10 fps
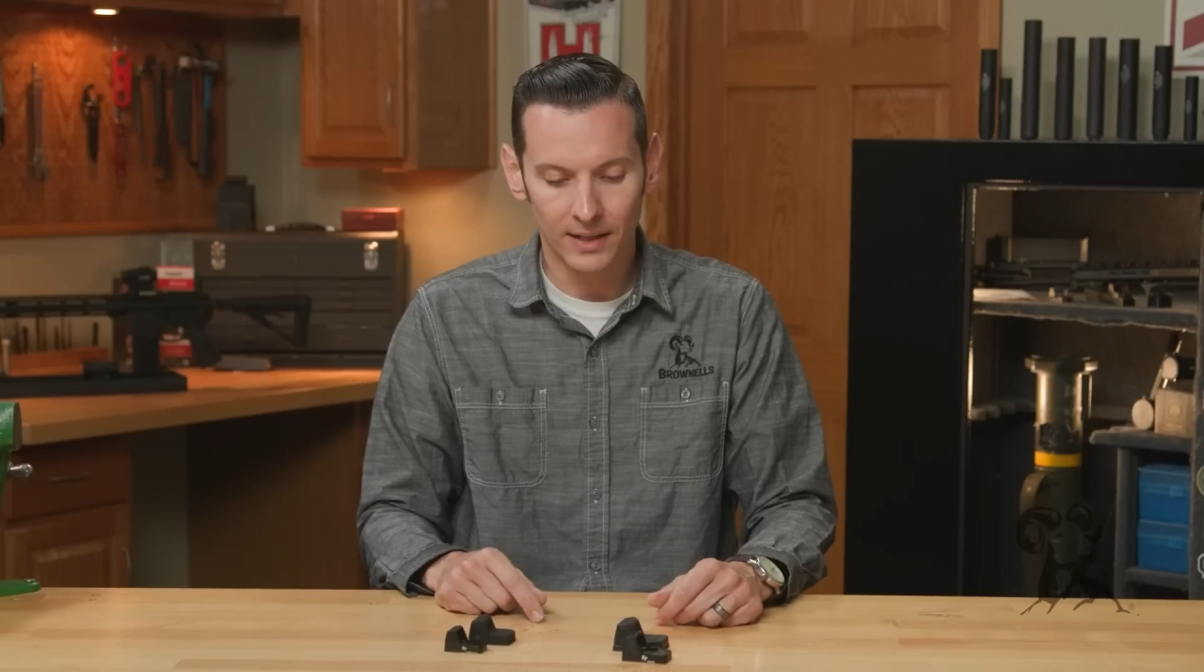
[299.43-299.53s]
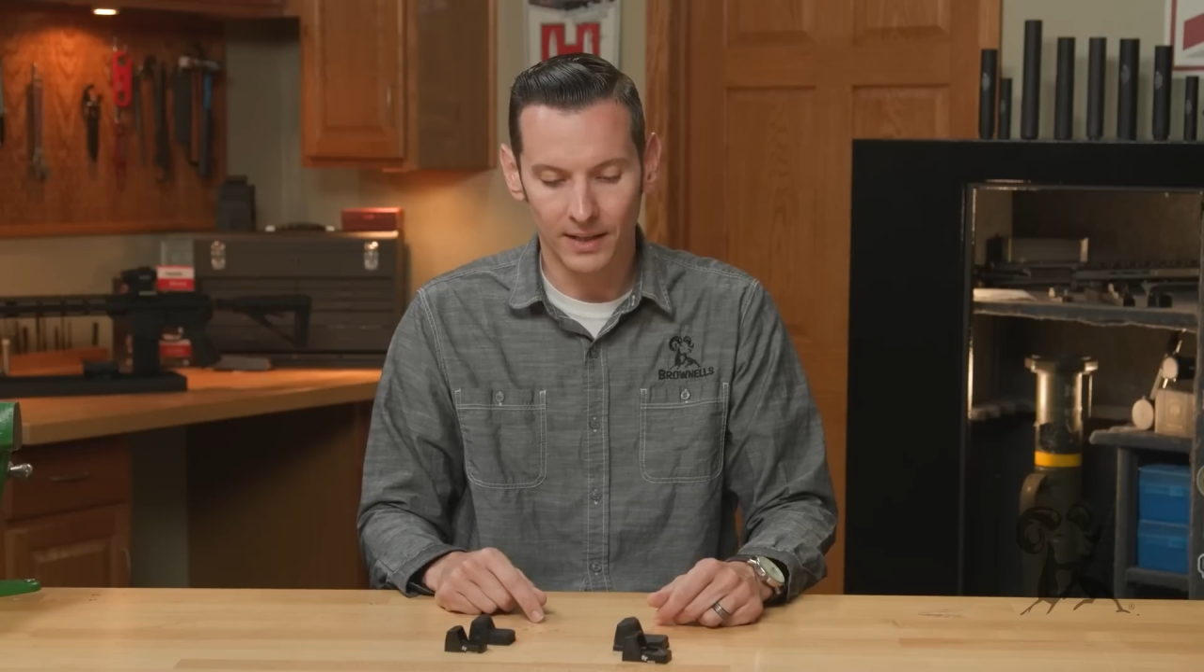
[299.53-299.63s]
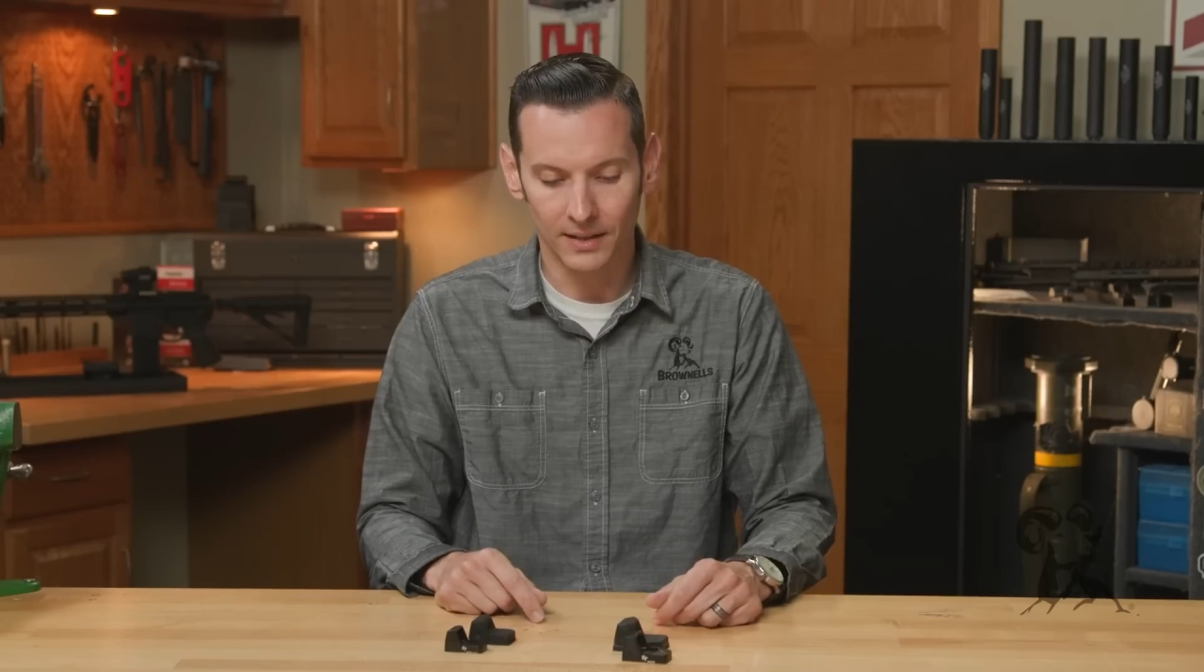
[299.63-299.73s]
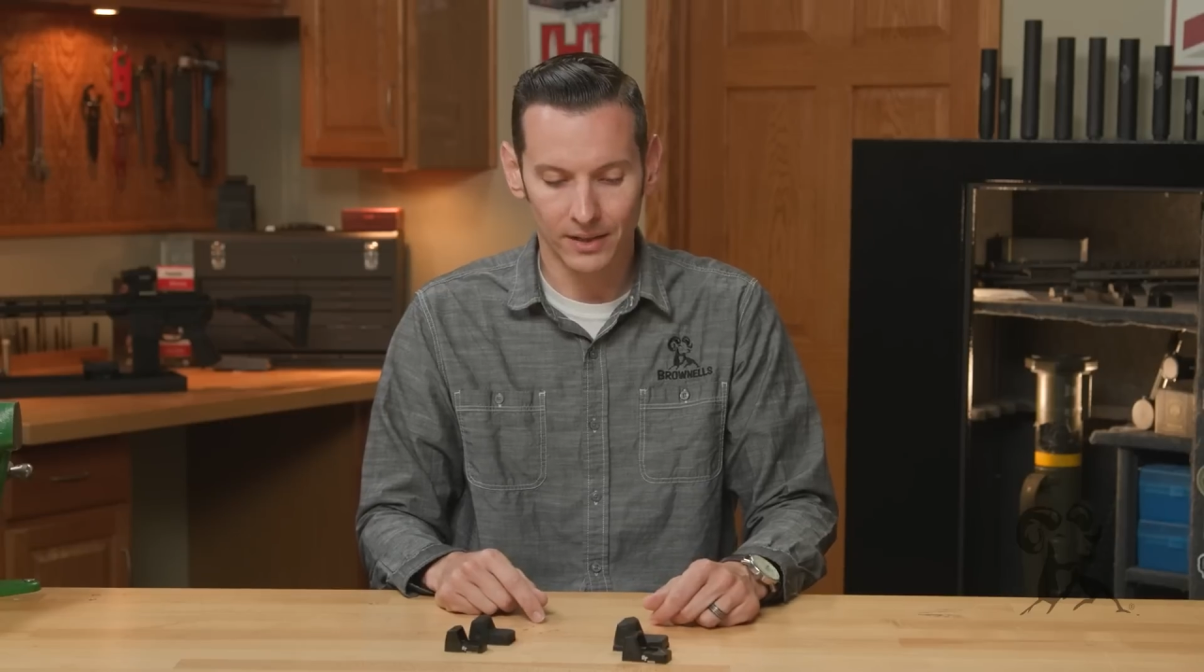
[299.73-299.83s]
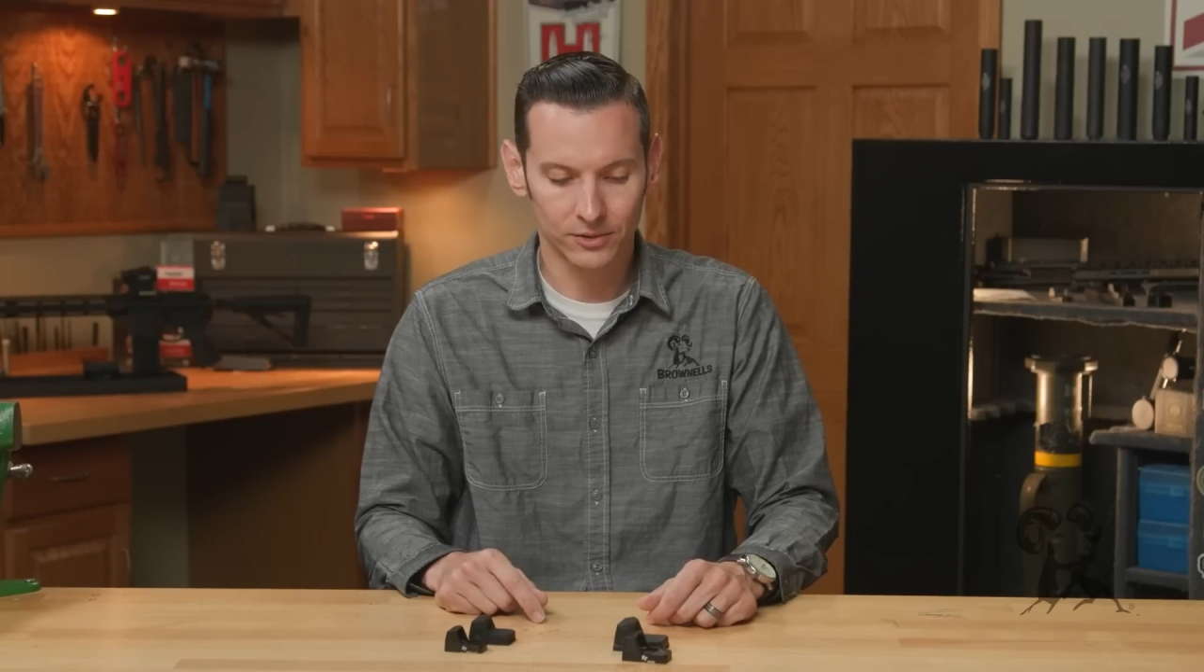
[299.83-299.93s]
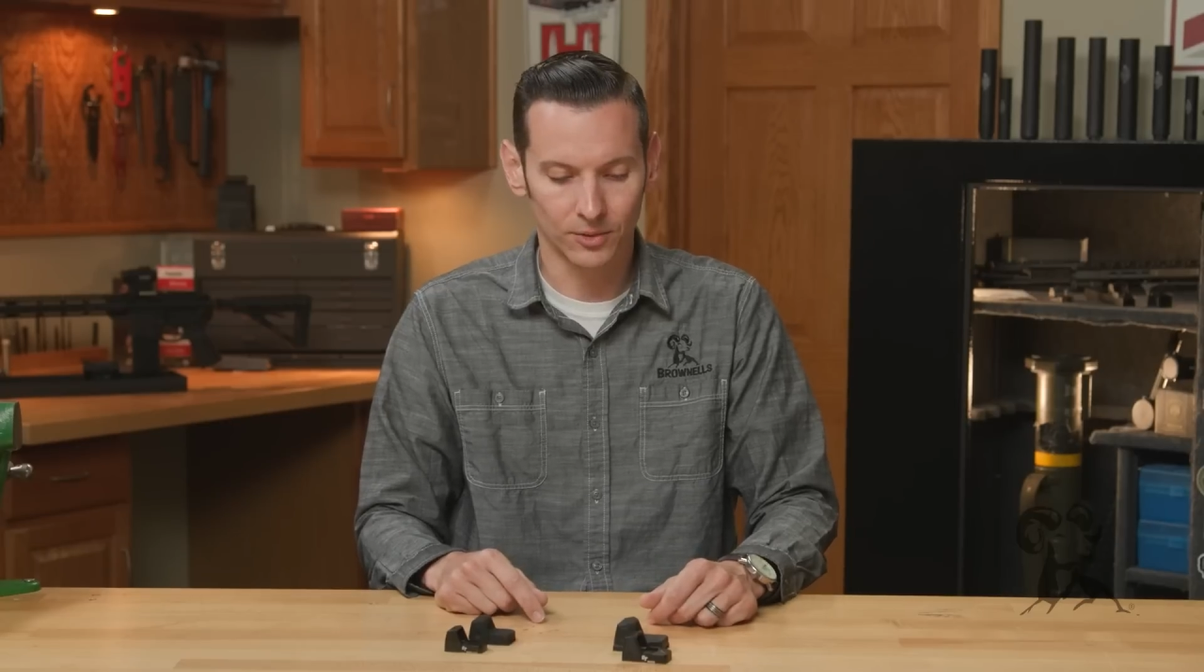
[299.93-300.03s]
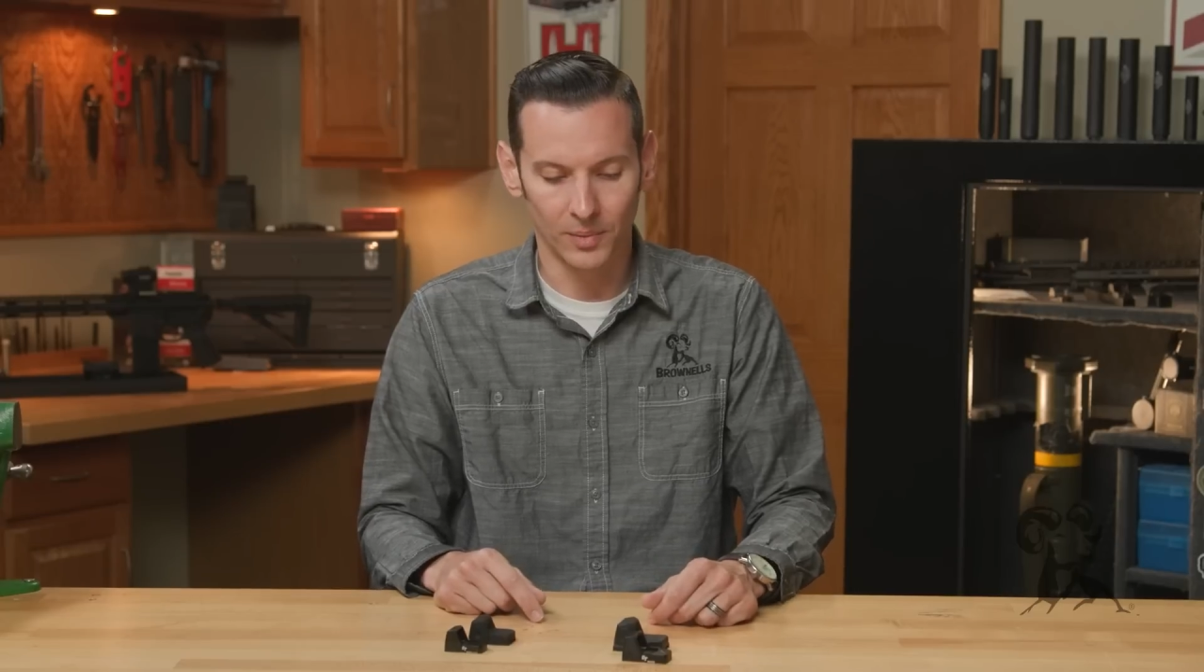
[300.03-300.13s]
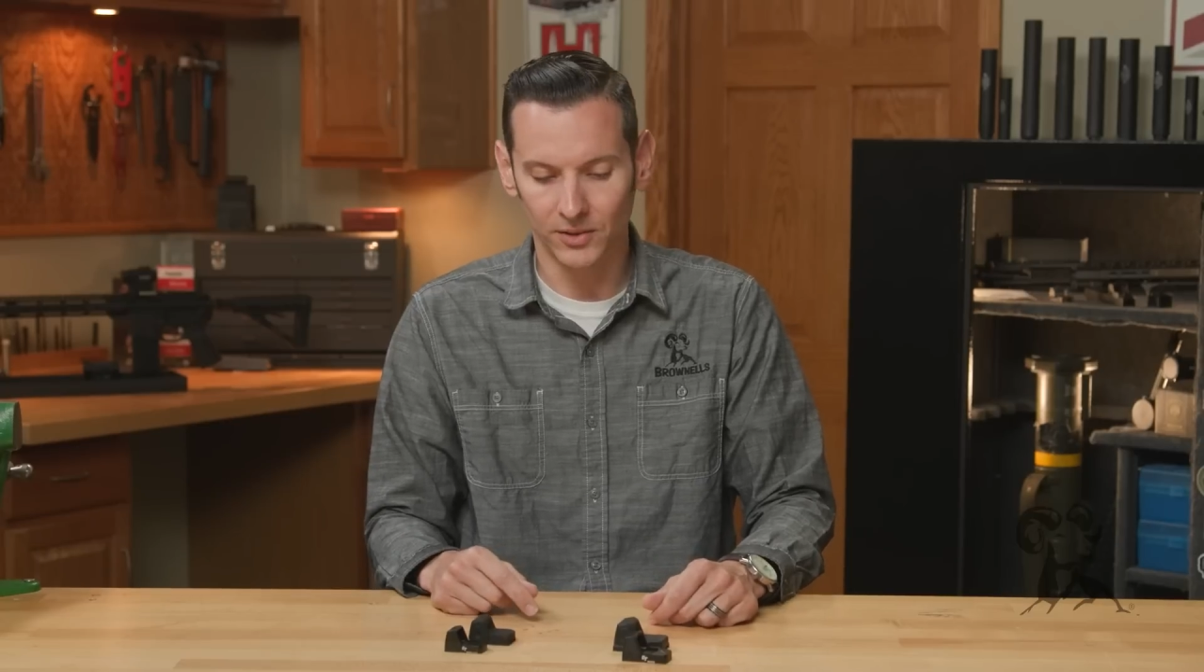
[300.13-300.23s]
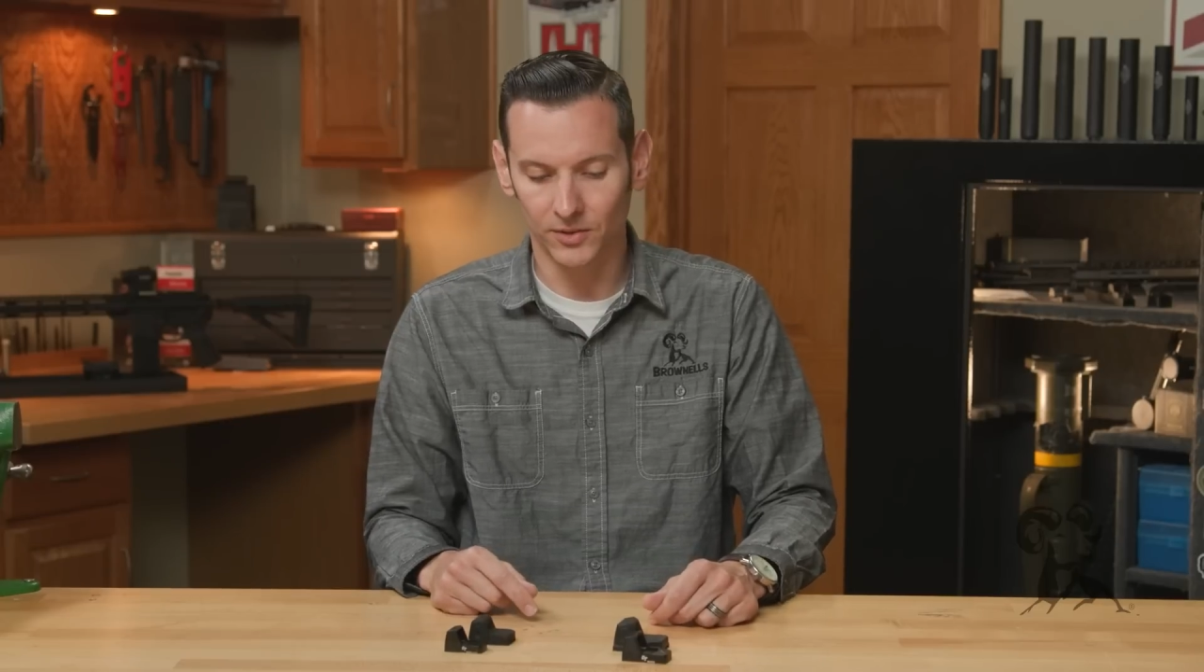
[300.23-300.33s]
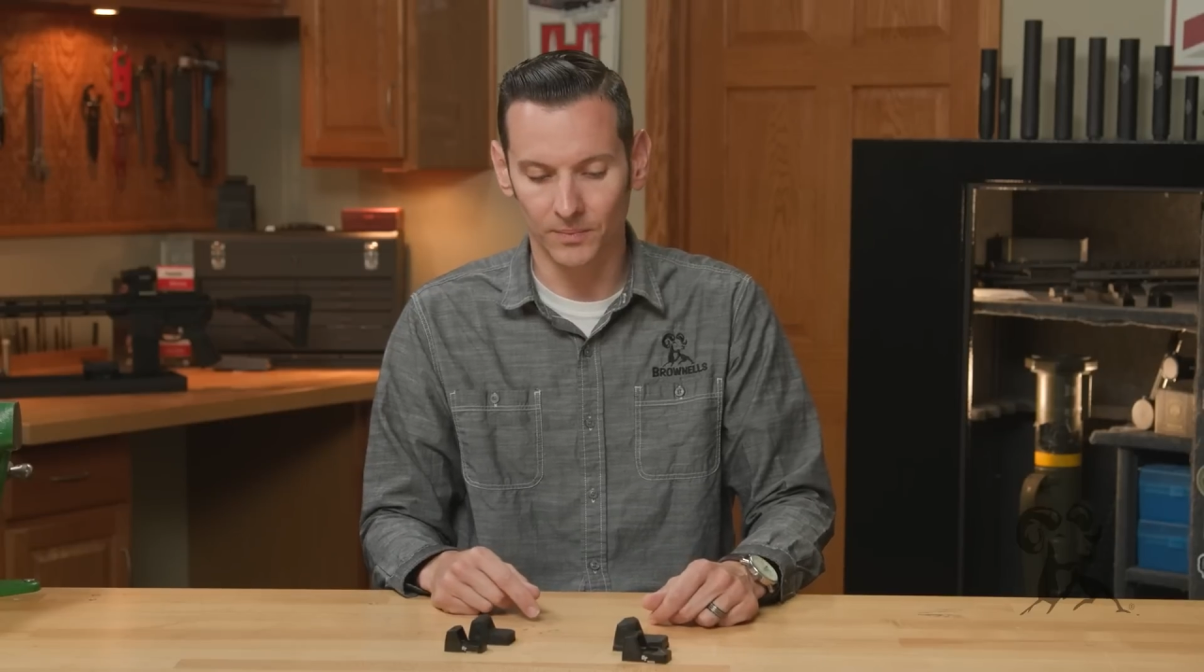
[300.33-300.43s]
Uh, they also
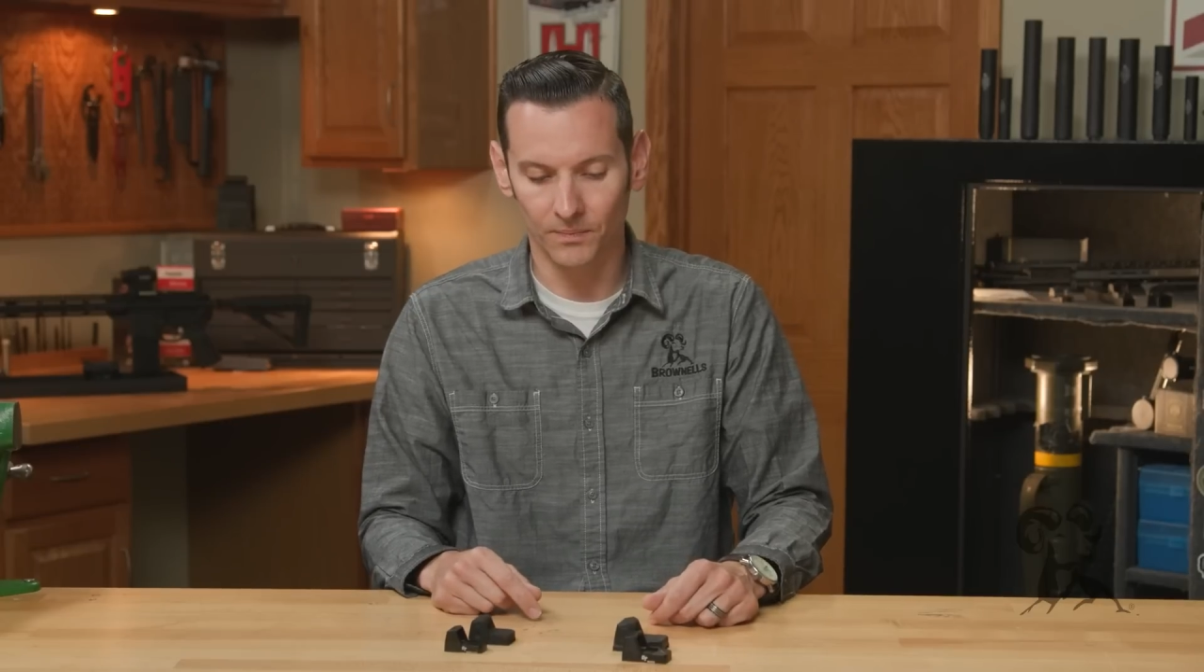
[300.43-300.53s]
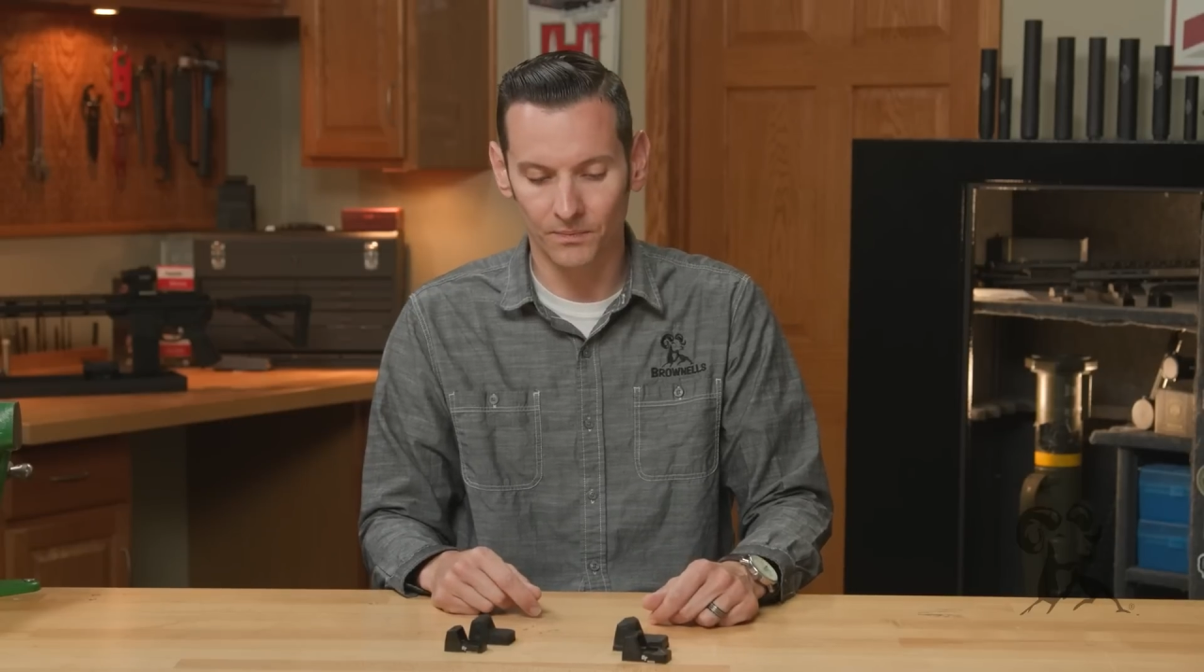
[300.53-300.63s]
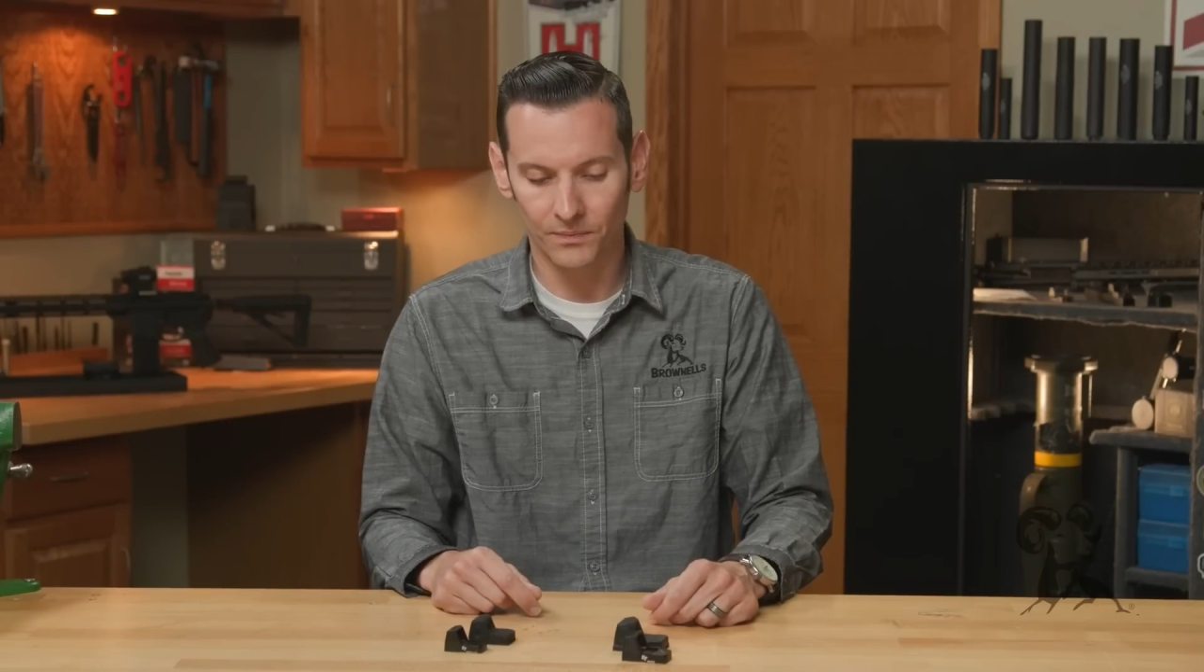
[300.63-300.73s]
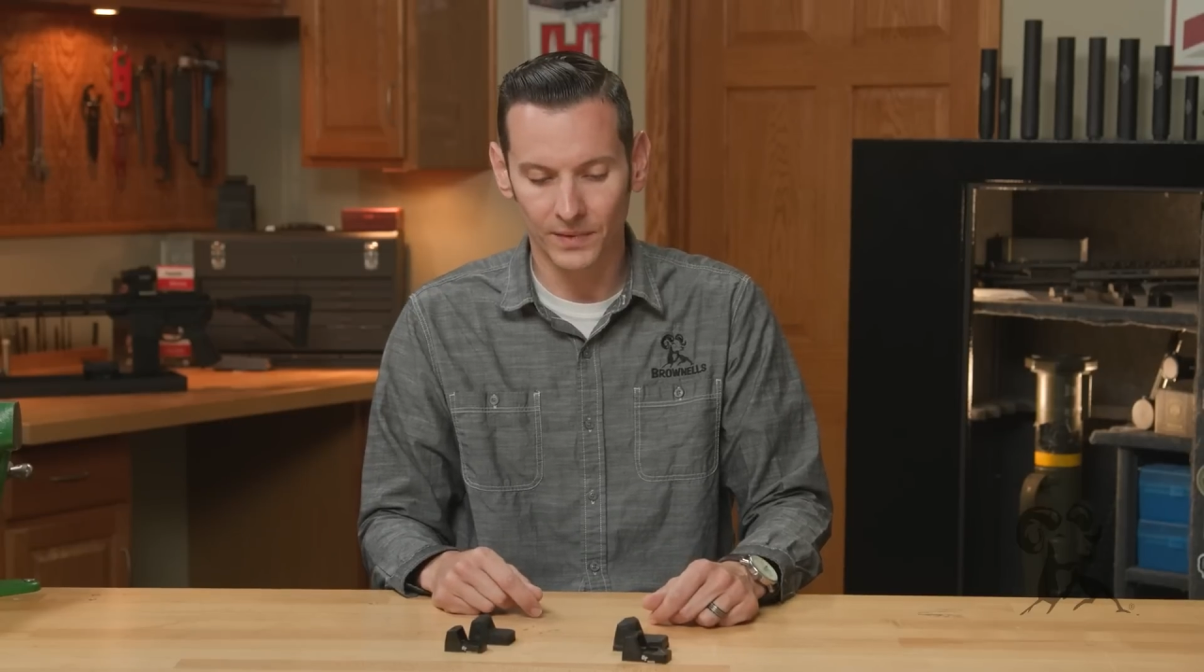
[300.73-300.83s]
make some